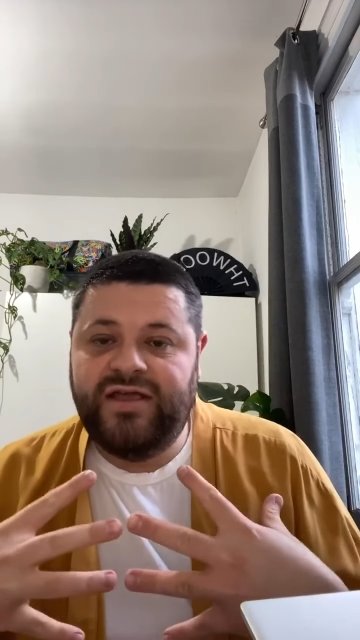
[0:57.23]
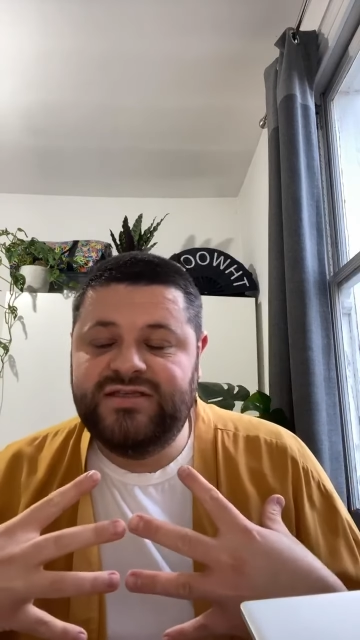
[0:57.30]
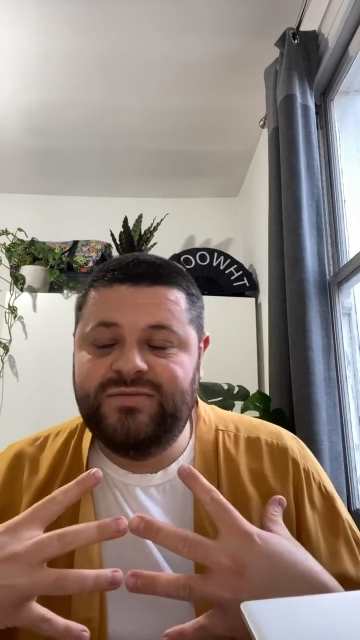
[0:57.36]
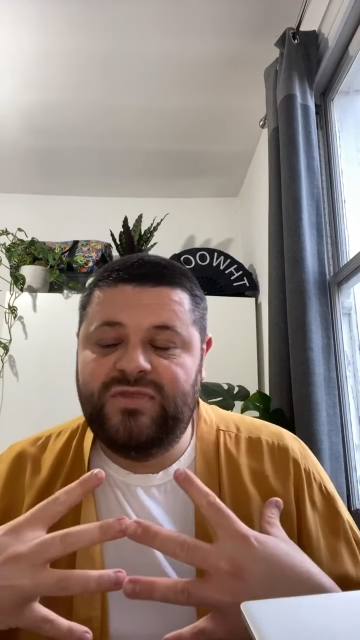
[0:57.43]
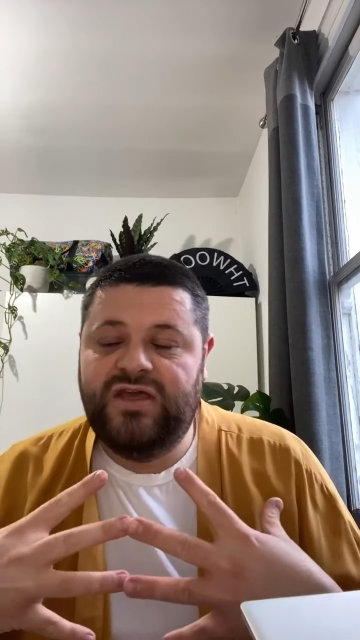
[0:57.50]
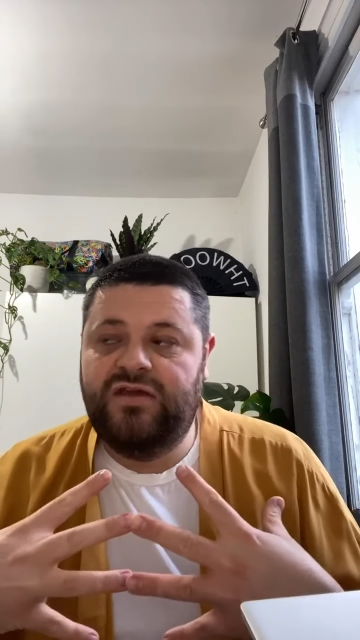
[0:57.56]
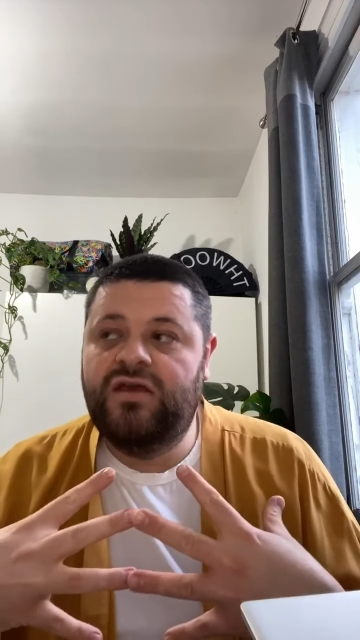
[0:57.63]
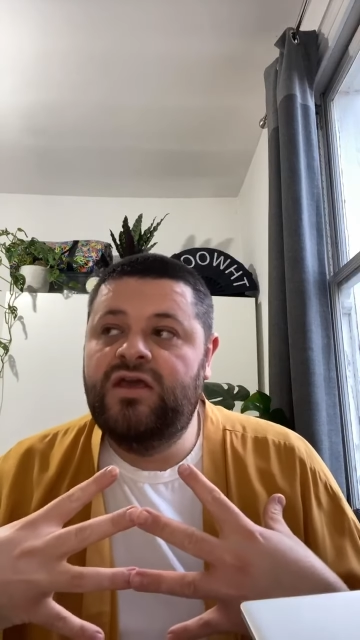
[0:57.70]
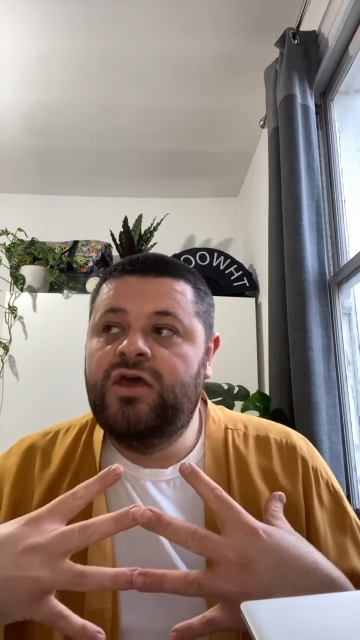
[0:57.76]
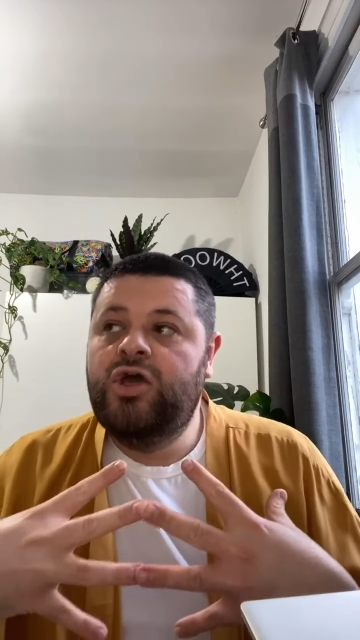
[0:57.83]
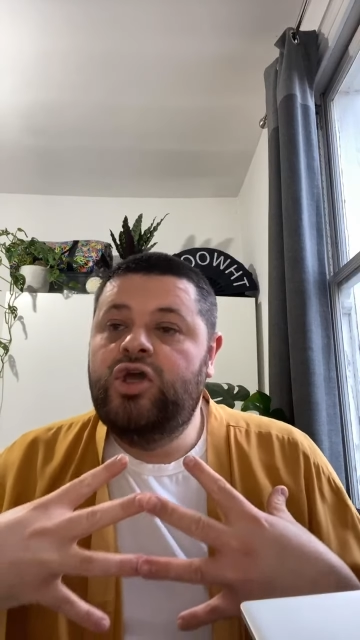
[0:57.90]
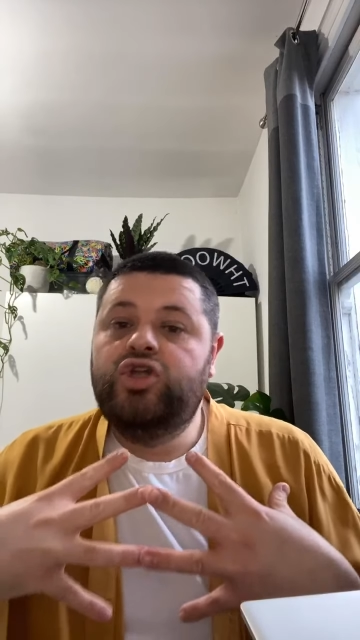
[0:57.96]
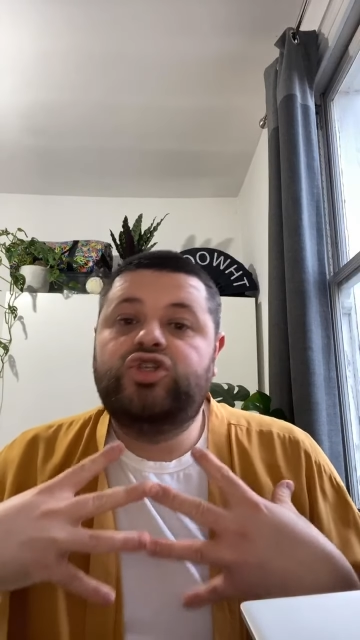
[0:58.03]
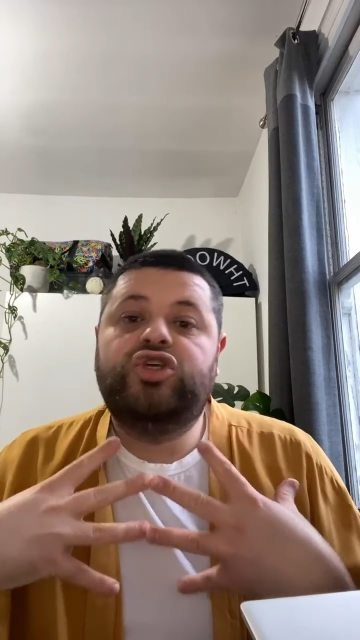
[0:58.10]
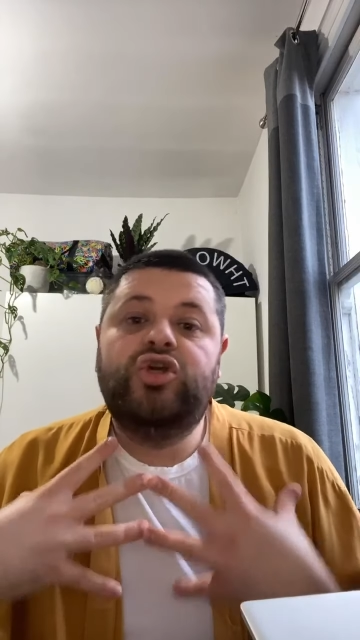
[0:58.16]
something
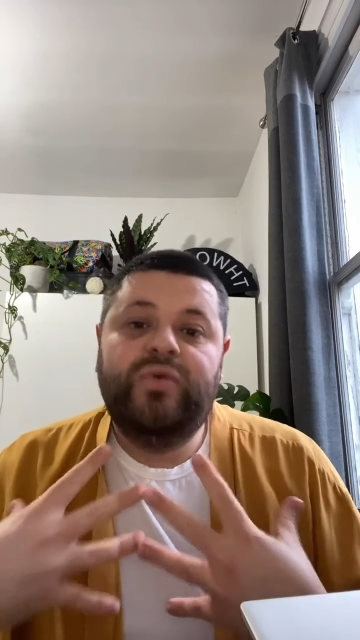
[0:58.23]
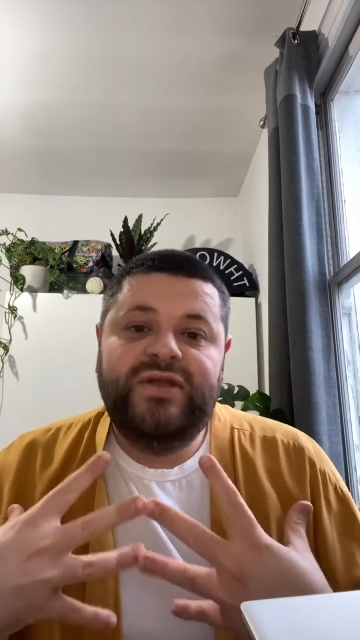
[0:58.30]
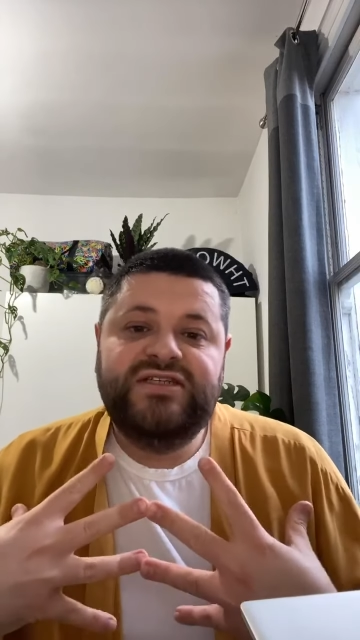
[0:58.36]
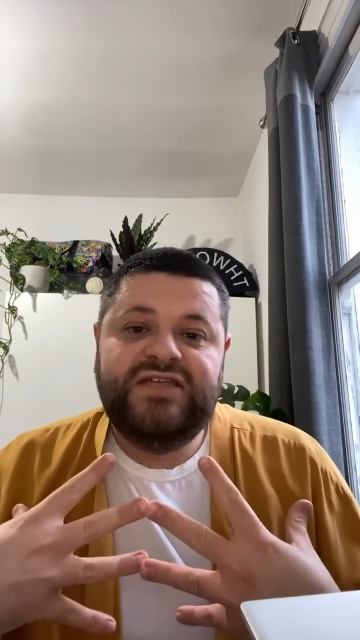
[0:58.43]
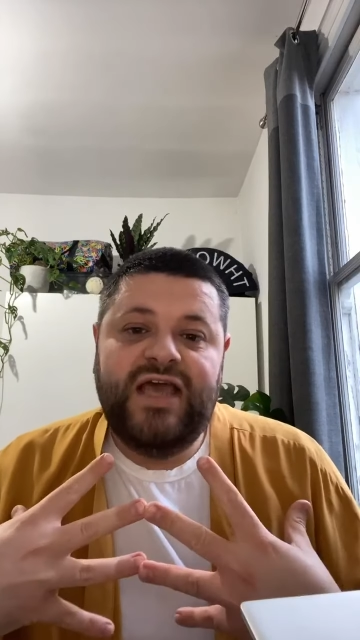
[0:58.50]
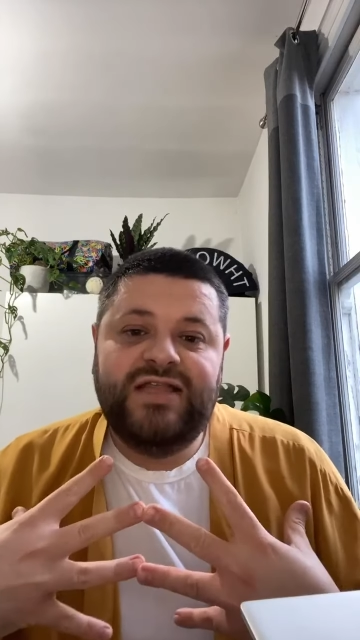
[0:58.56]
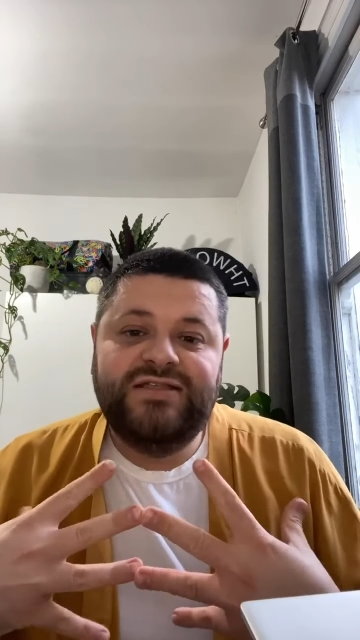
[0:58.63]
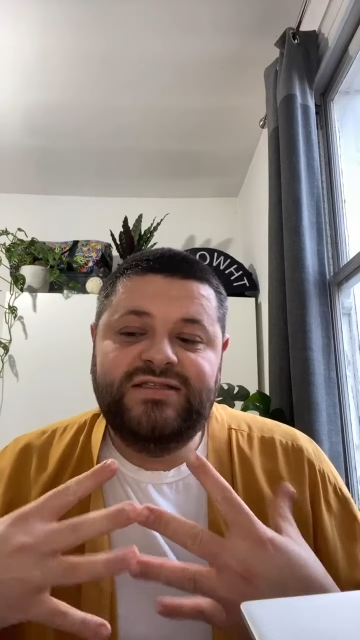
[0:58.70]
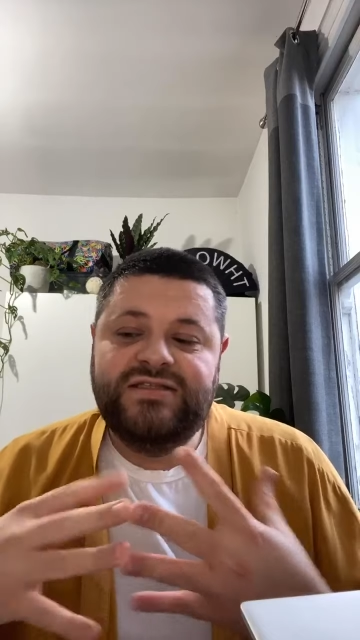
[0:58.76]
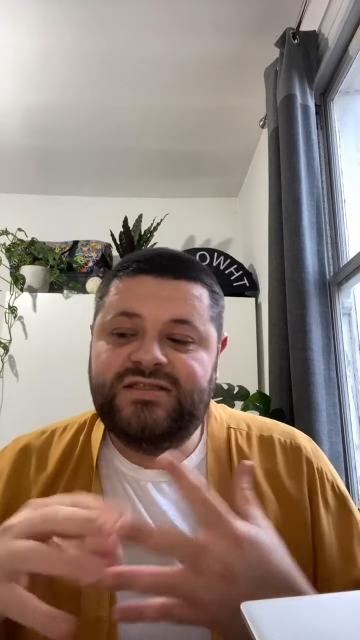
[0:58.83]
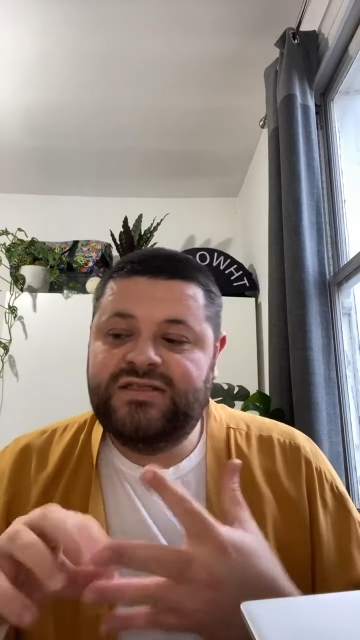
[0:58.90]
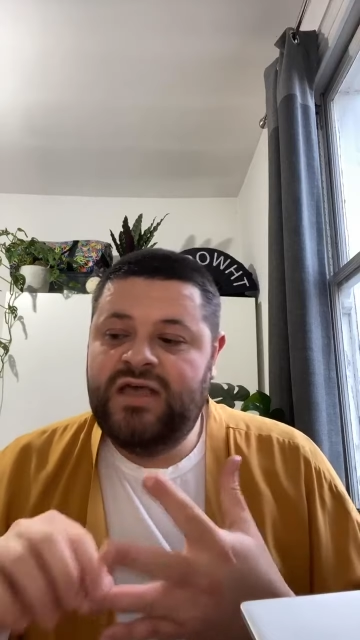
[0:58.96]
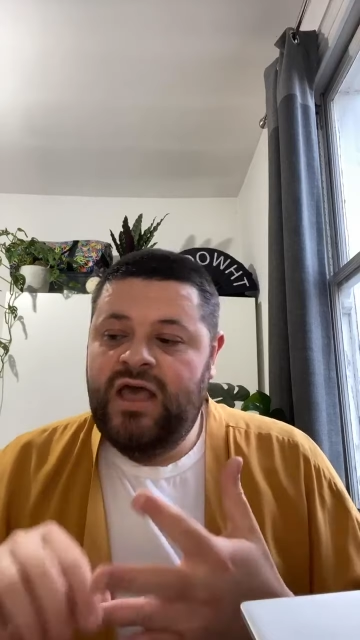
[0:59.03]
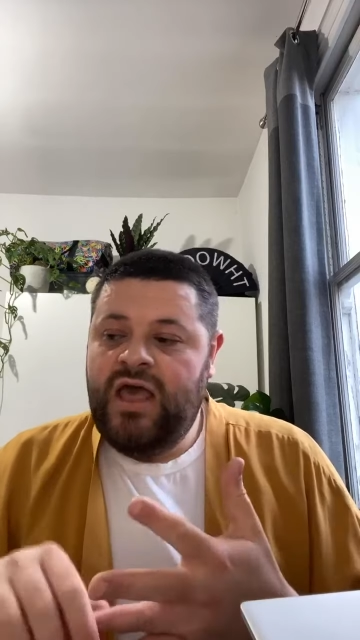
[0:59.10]
too intense.